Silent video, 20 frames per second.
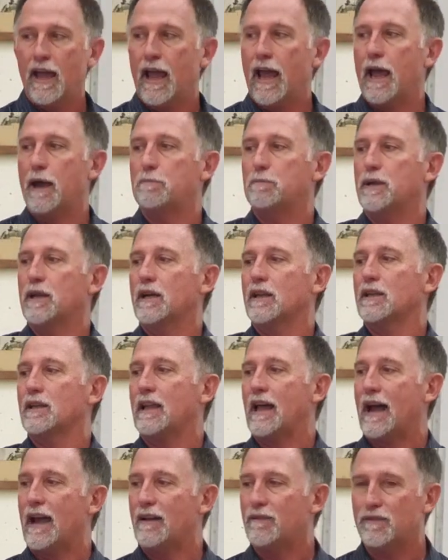and be
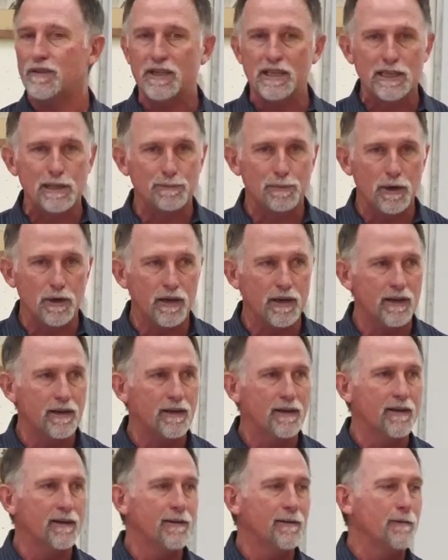alive in the Spirit,
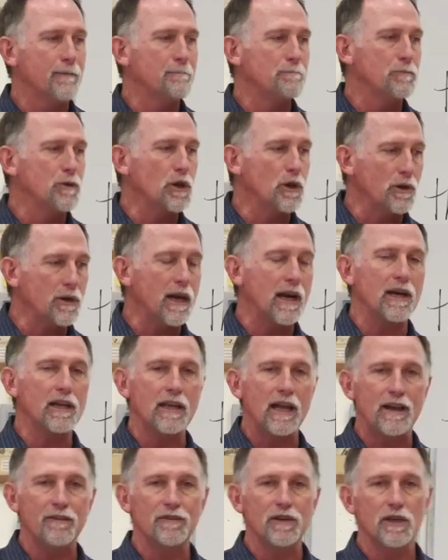you're not
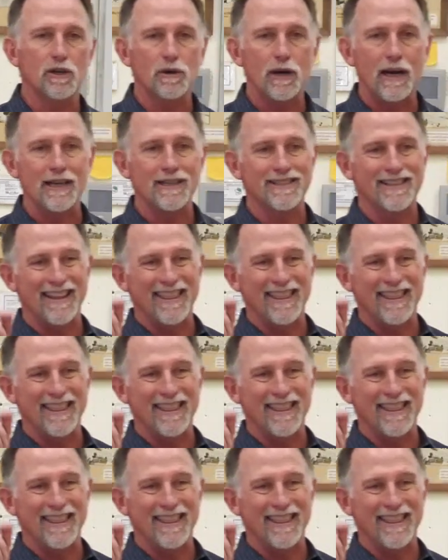alive in Christ.